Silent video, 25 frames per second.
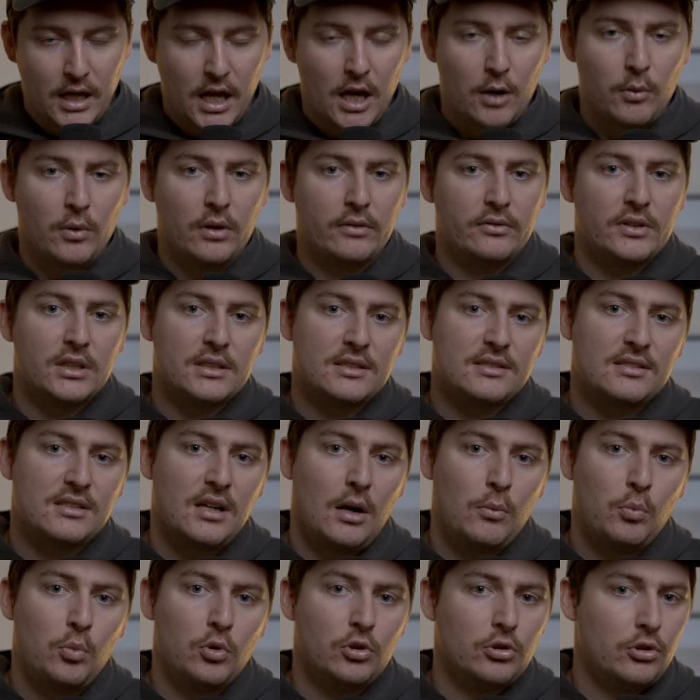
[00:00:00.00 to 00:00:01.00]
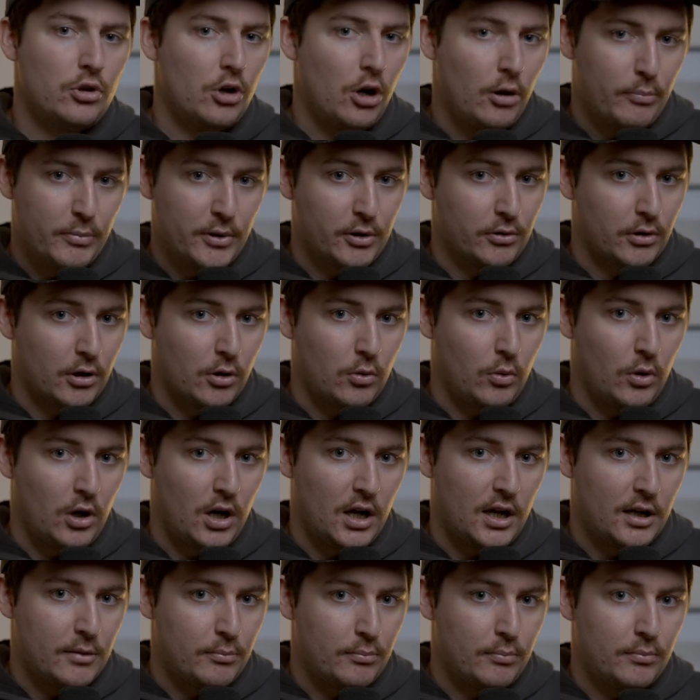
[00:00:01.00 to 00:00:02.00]
However, some will not be
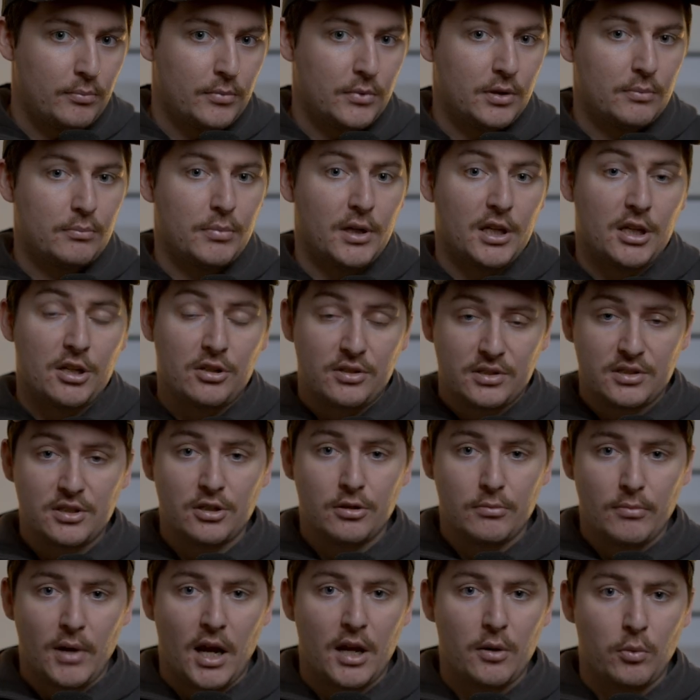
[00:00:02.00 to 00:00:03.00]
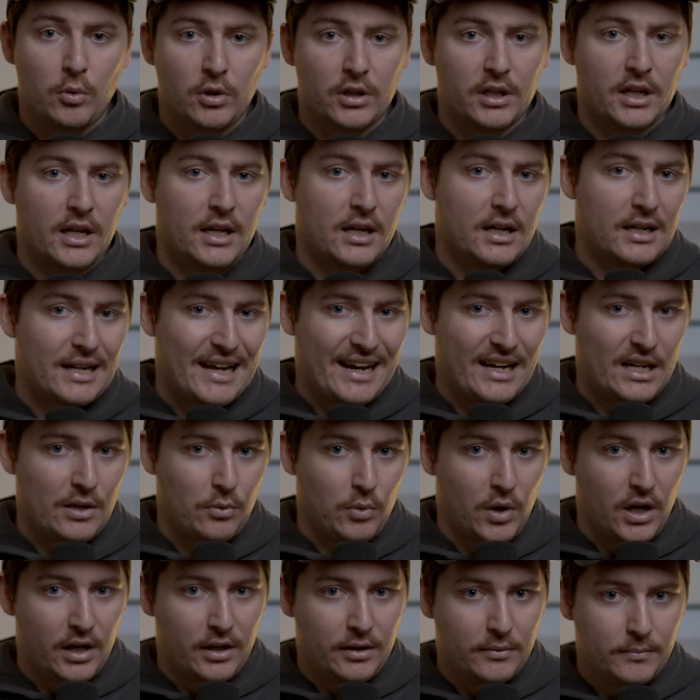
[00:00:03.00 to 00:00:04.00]
required, but you still may want to get it
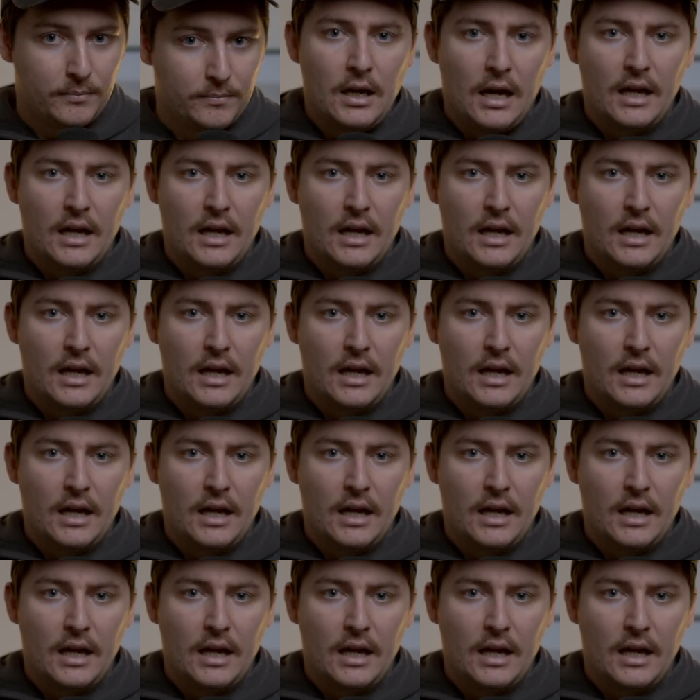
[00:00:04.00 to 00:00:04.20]
anyway.